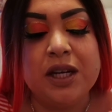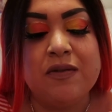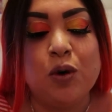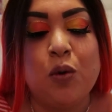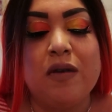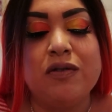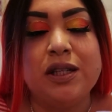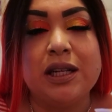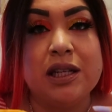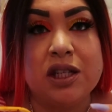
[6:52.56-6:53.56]
If whoever
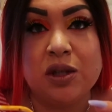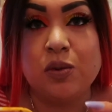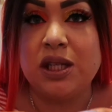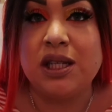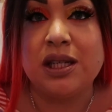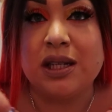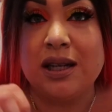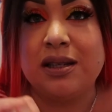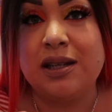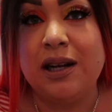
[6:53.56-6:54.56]
said this shit was
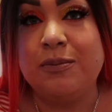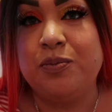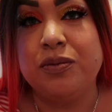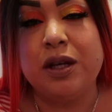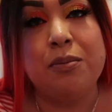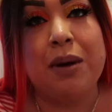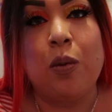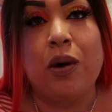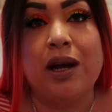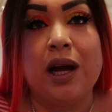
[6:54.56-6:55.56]
disgusting, you
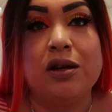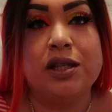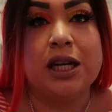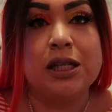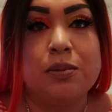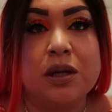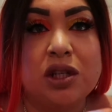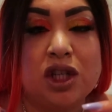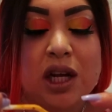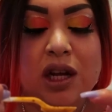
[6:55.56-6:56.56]
might want to get your taste
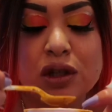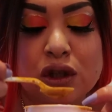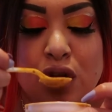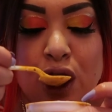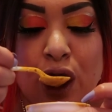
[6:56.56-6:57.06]
buds checked.